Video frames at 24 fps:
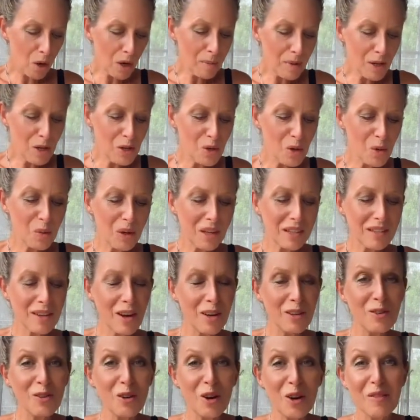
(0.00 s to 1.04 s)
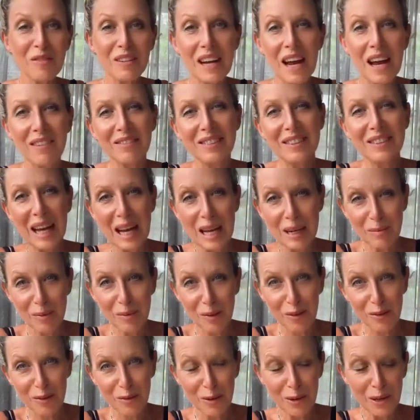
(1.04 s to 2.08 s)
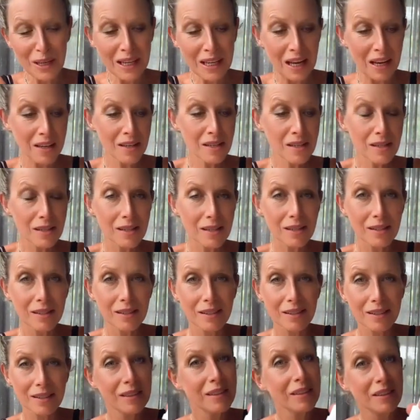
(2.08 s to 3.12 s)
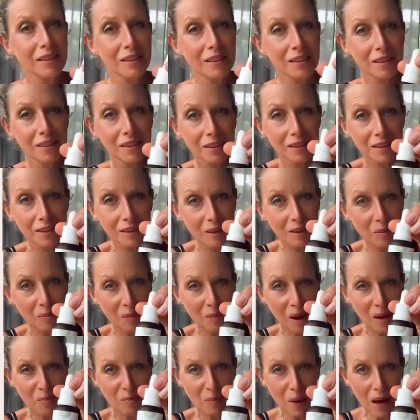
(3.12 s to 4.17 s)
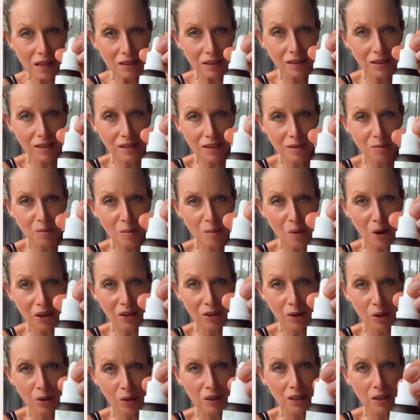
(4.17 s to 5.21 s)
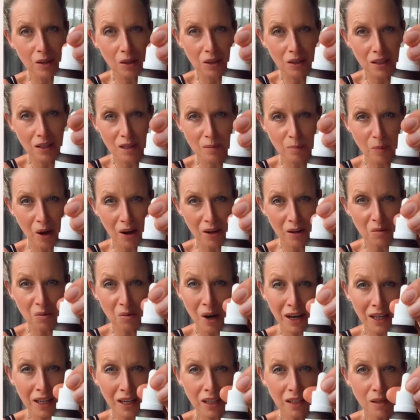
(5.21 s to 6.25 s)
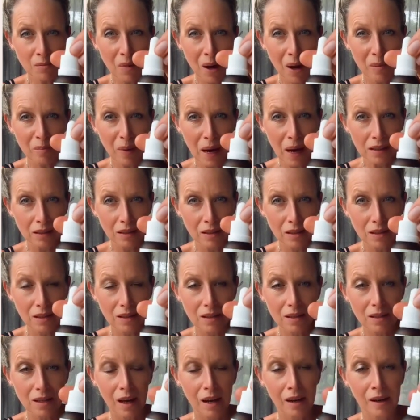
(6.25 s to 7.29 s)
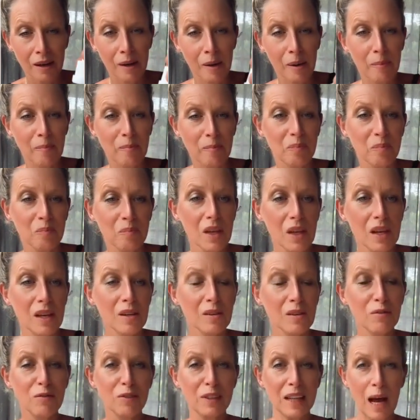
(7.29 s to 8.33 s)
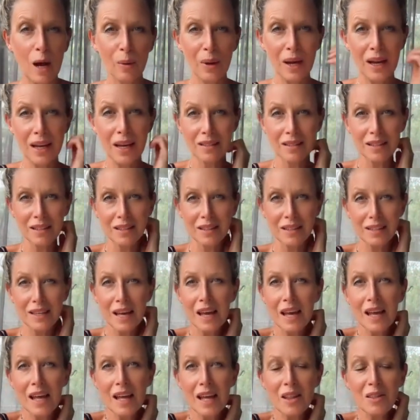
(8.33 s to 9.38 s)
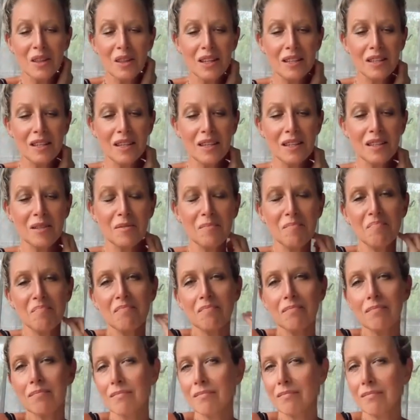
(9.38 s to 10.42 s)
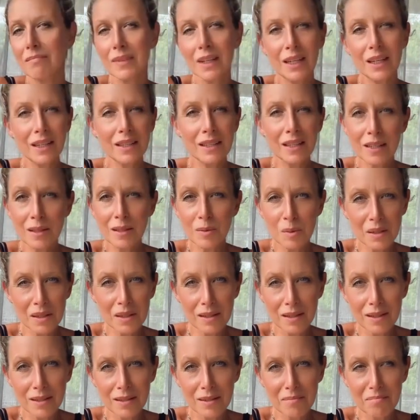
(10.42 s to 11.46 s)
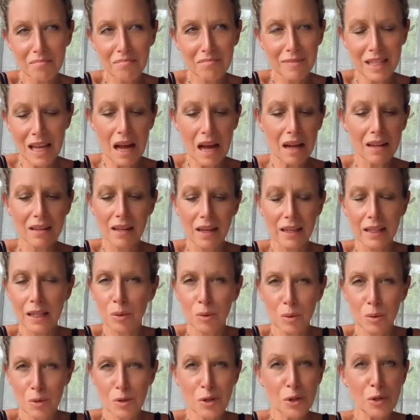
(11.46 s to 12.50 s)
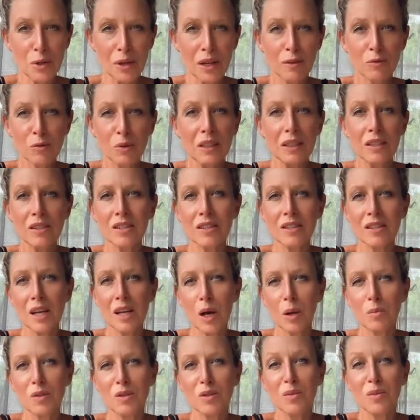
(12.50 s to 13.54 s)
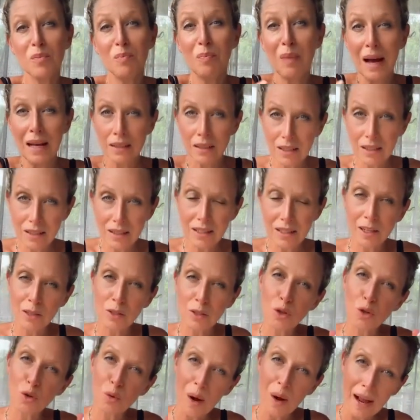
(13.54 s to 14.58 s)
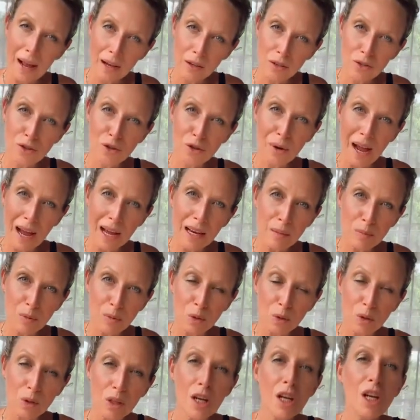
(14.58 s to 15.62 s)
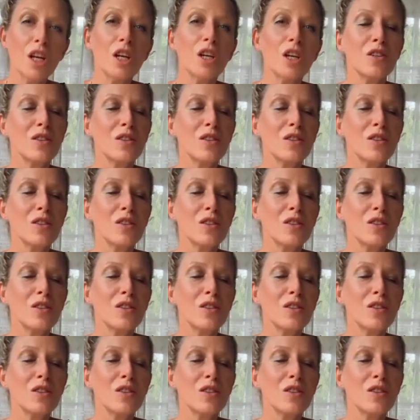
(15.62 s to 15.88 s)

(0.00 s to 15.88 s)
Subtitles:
One of my new ones, I don't even have labels for it yet. My Balance, with my curly spider writing, my Balance flower essence. It does what it sounds like it will do. It really just helps to balance and ground your animal.